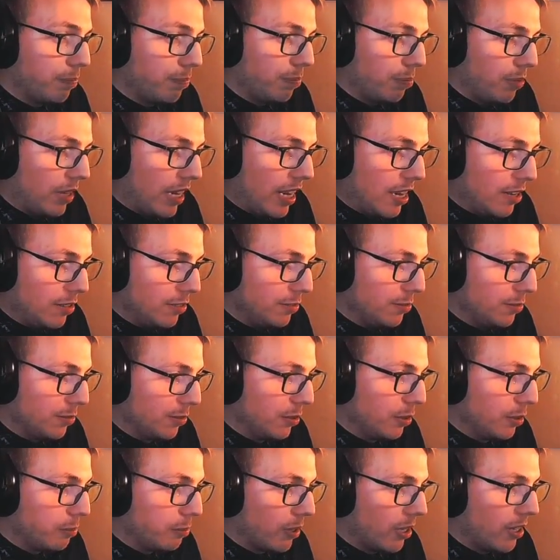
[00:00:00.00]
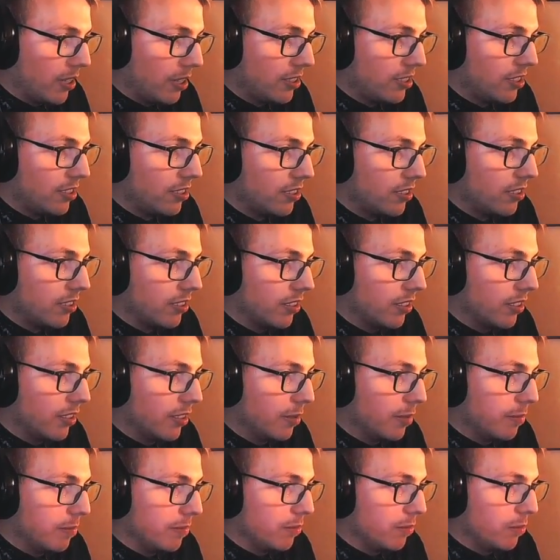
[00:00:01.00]
plow through the blocks,
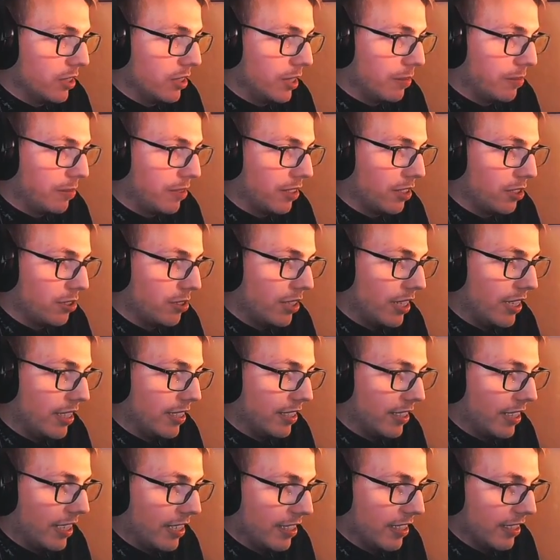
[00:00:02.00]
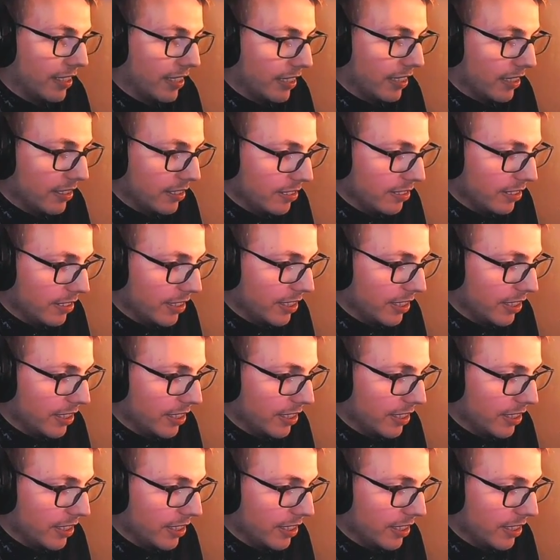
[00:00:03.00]
which I'm gonna try. I got it again.